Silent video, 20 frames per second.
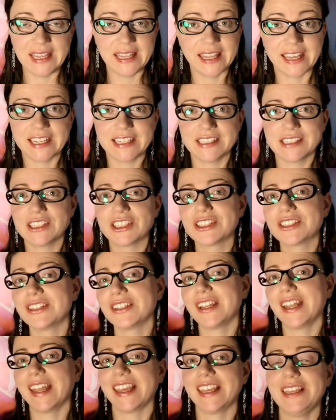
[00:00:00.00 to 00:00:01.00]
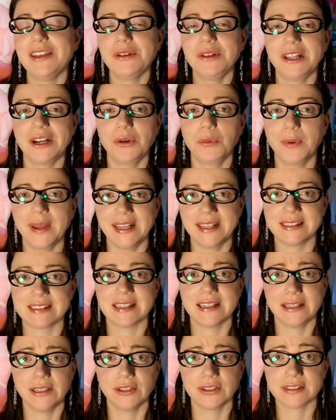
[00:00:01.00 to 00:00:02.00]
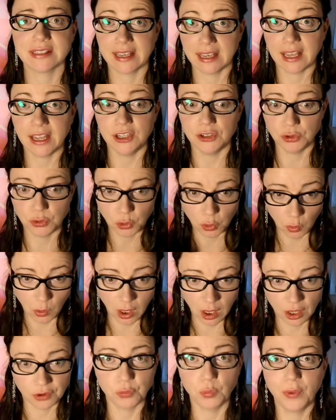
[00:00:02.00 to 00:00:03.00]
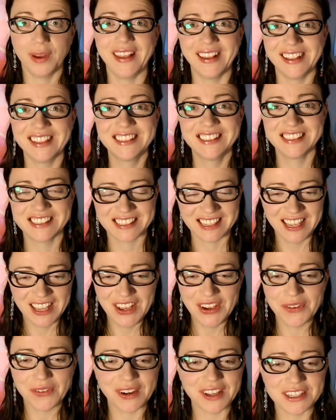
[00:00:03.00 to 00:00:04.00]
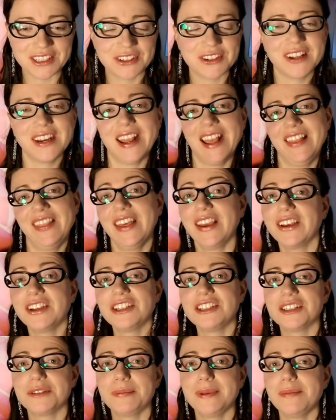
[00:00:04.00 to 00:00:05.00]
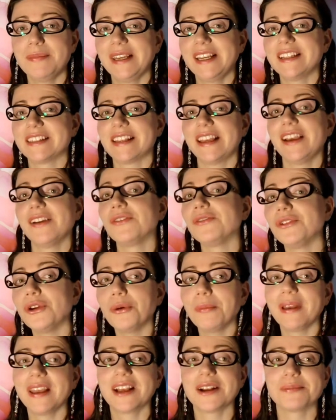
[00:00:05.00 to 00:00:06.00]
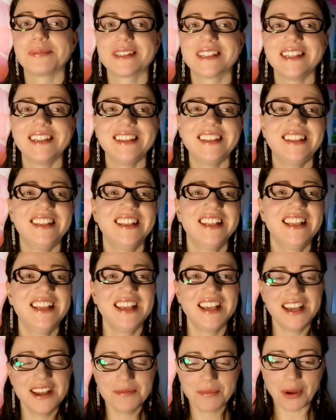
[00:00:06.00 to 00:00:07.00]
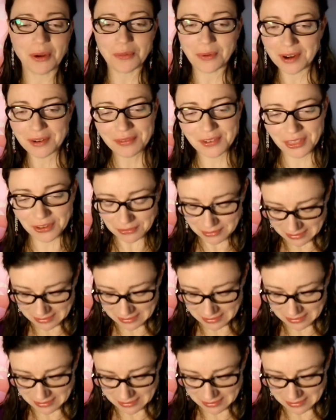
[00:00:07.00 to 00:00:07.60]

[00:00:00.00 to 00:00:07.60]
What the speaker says: Like, it doesn't just look like cute little wings, it looks like I drew on wings when I do it, and that could just be because I have no makeup skill. But whatever the